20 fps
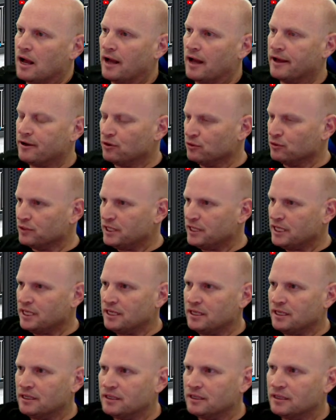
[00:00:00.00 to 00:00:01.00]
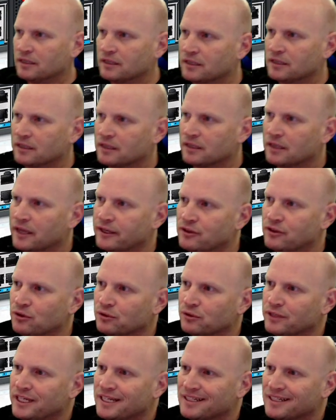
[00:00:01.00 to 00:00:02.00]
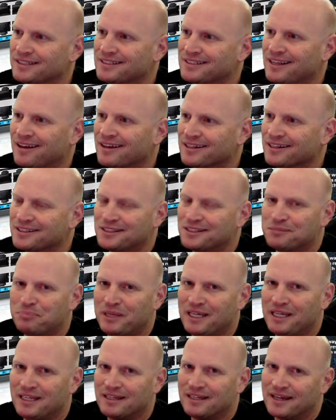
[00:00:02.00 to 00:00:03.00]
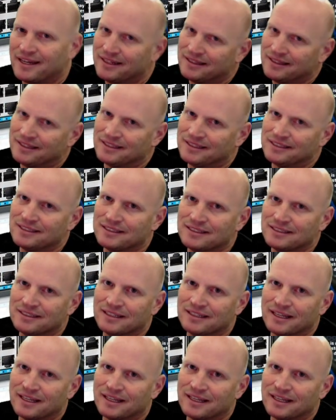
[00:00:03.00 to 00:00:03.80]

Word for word: I don't need I don't need a ton of speed out of this.